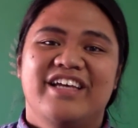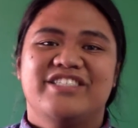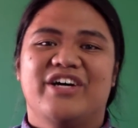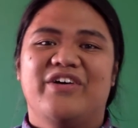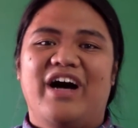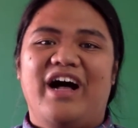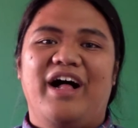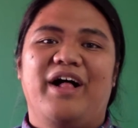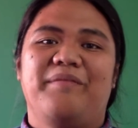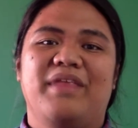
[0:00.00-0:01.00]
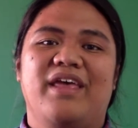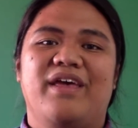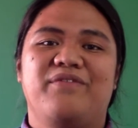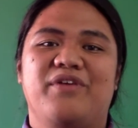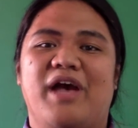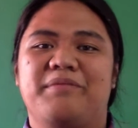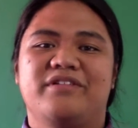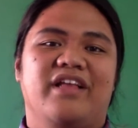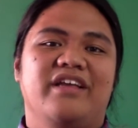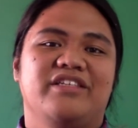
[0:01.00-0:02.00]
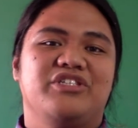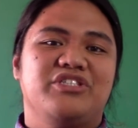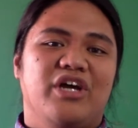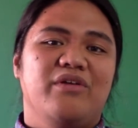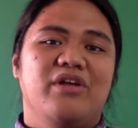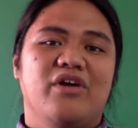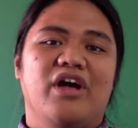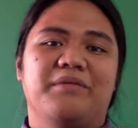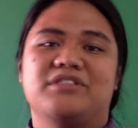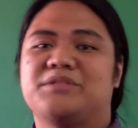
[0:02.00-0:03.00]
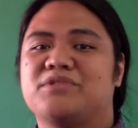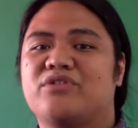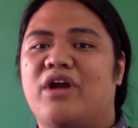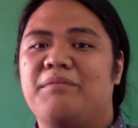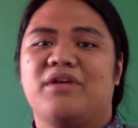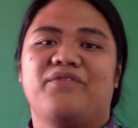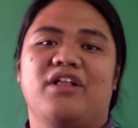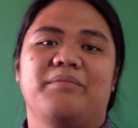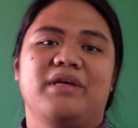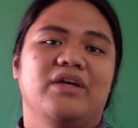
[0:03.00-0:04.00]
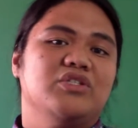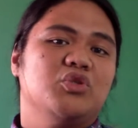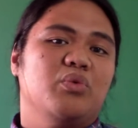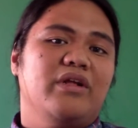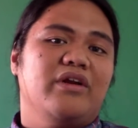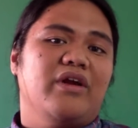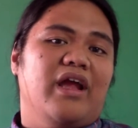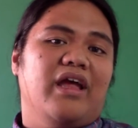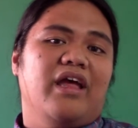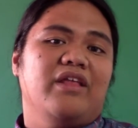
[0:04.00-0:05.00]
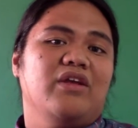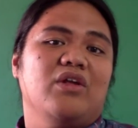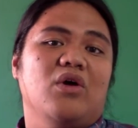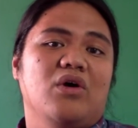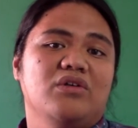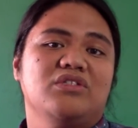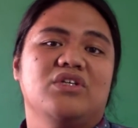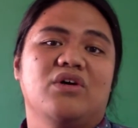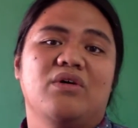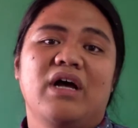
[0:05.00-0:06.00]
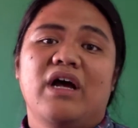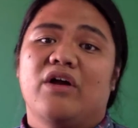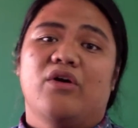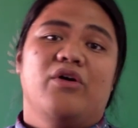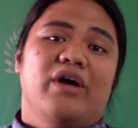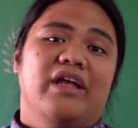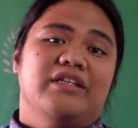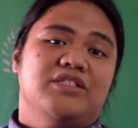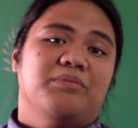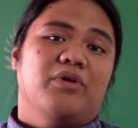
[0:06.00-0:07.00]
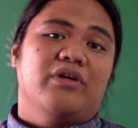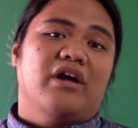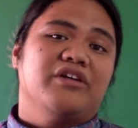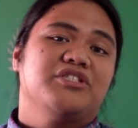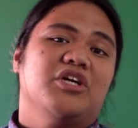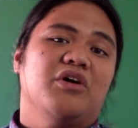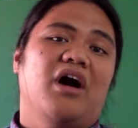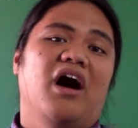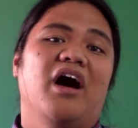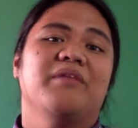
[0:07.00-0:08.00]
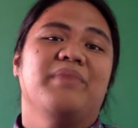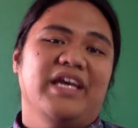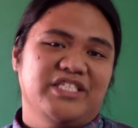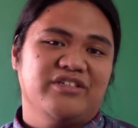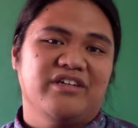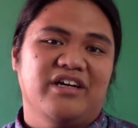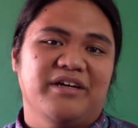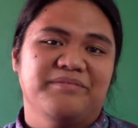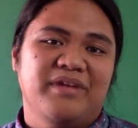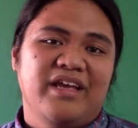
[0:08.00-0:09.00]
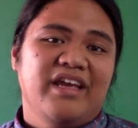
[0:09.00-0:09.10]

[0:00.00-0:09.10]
So if you happen to like this show, you can go ahead and subscribe. You can follow me on Twitter, and you can also go ahead and support our show on Patreon.